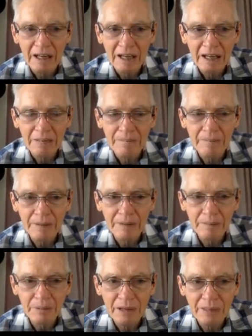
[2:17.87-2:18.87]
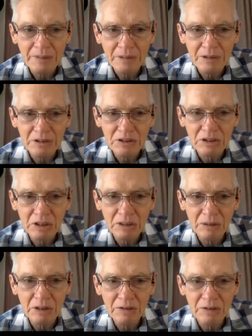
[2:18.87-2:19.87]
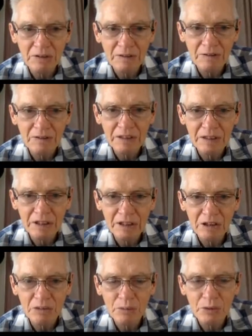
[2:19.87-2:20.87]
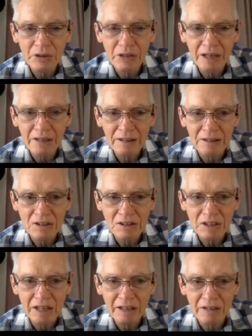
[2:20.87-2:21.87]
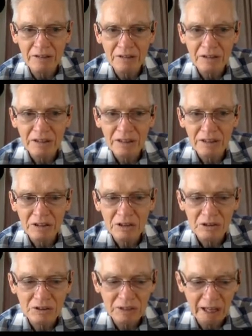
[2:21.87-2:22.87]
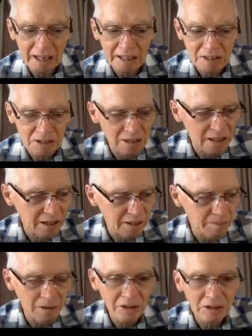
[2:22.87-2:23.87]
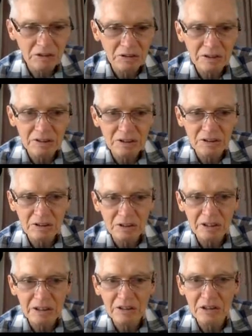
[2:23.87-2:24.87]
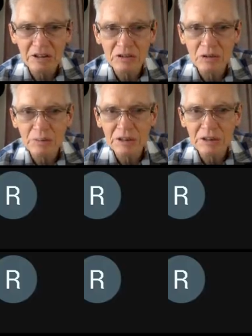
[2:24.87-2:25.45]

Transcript: Perhaps I'll just go over the video without the sound, because as I do it, it's just like I normally